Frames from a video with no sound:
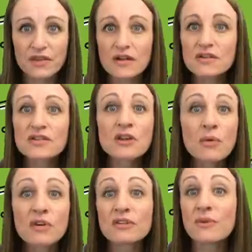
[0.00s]
There is no
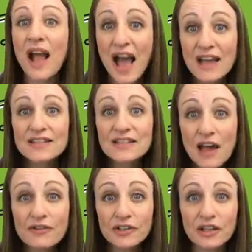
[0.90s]
one who has
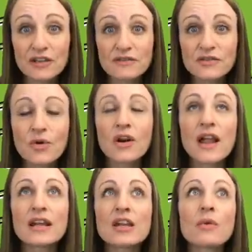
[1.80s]
ever lived or
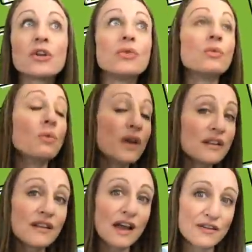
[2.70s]
anyone who
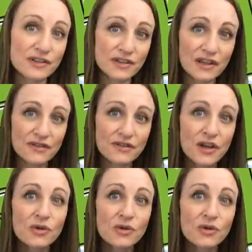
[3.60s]
will ever live